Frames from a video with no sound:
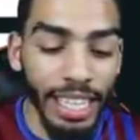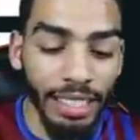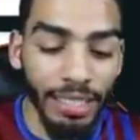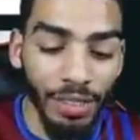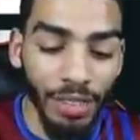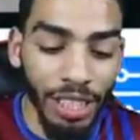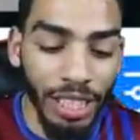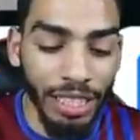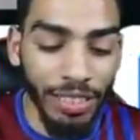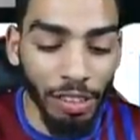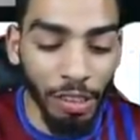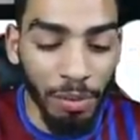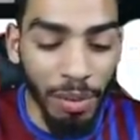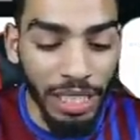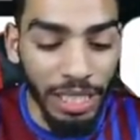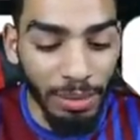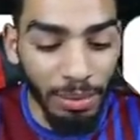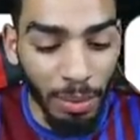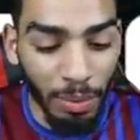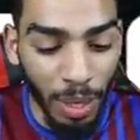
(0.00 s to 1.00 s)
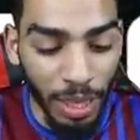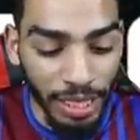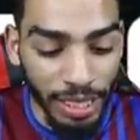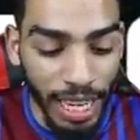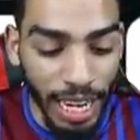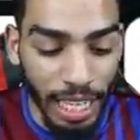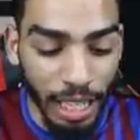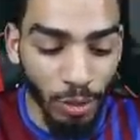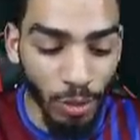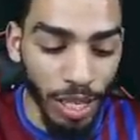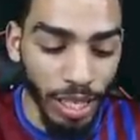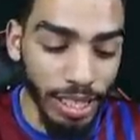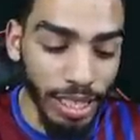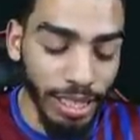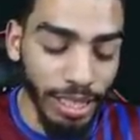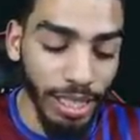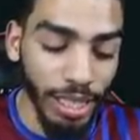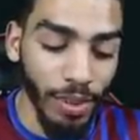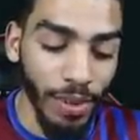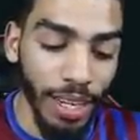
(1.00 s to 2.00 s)
chess for this formation my boys guys we're
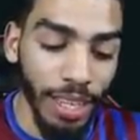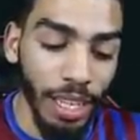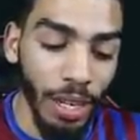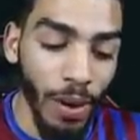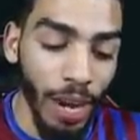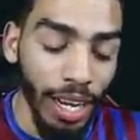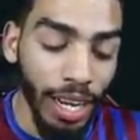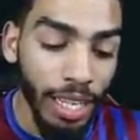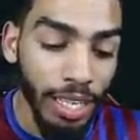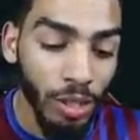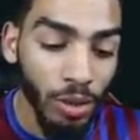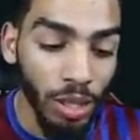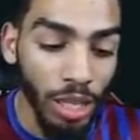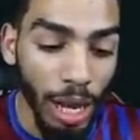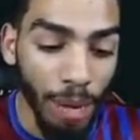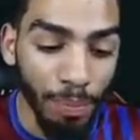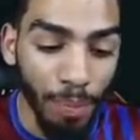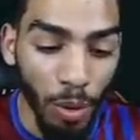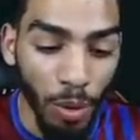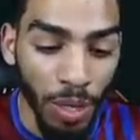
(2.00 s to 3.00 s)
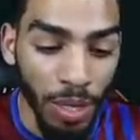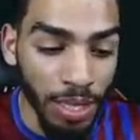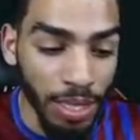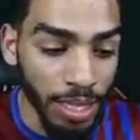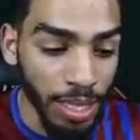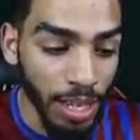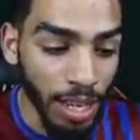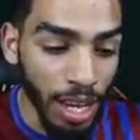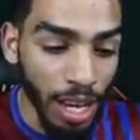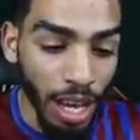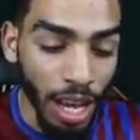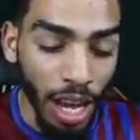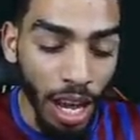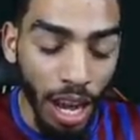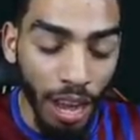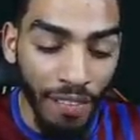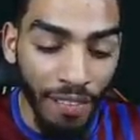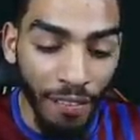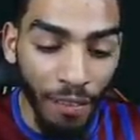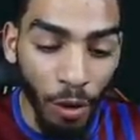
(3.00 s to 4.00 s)
testing it right now against good opponents
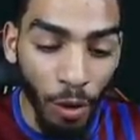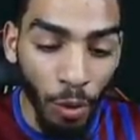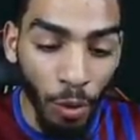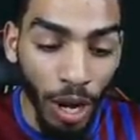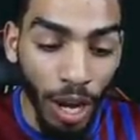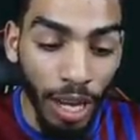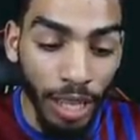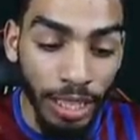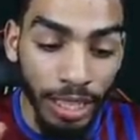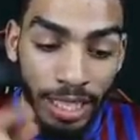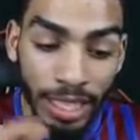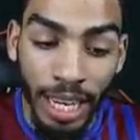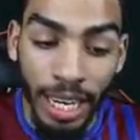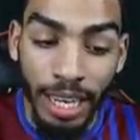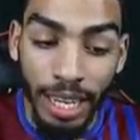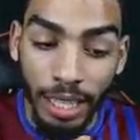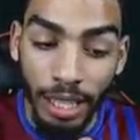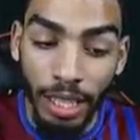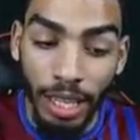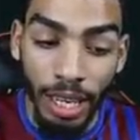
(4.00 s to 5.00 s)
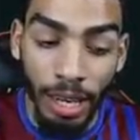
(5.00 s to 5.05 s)
uh, for uh, this guy as